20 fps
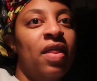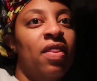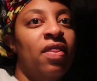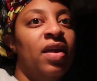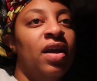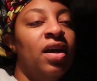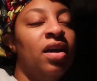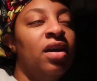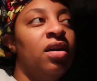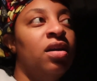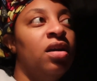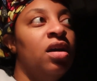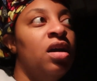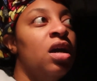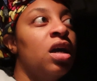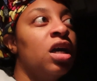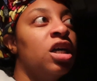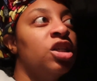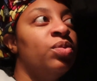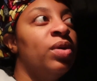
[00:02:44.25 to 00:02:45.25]
And then,
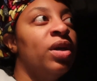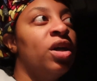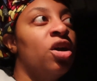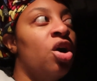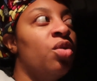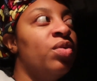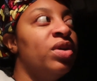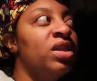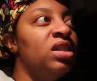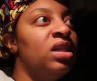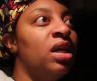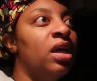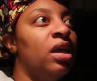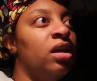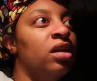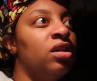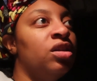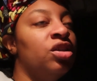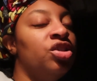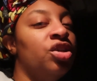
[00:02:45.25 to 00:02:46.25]
because we could always
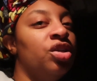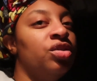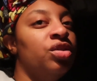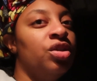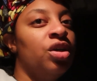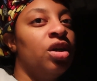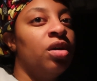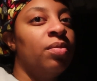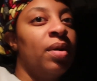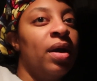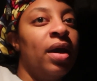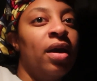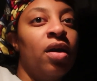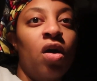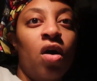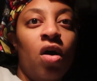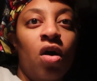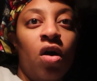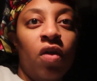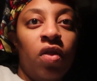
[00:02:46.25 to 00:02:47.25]
take the Jersey Turnpike
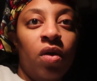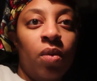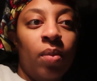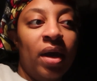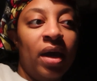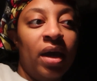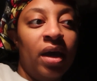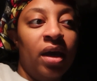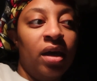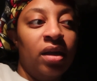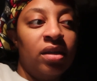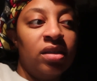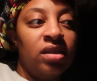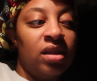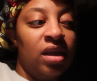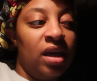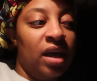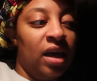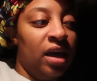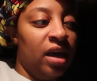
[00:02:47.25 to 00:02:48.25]
all the way
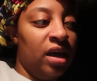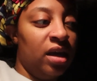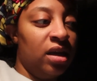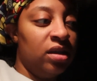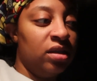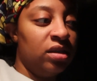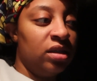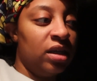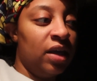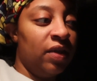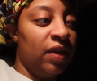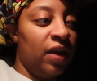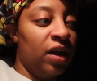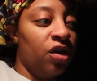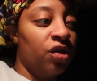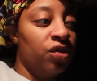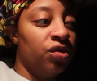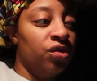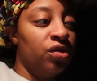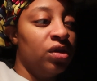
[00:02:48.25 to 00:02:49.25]
to the end and like
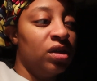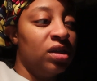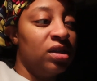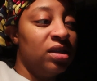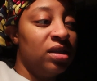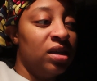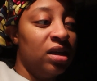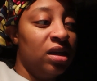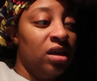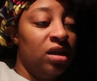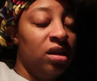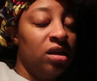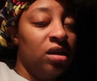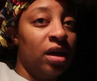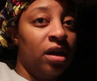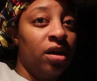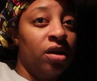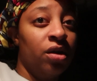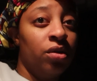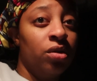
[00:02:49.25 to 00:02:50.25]
go through the city,
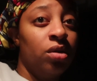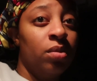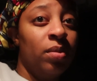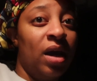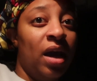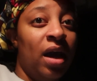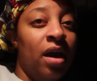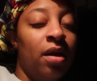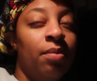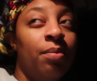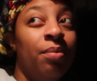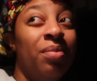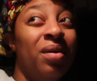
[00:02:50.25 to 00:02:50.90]
like go through Manhattan.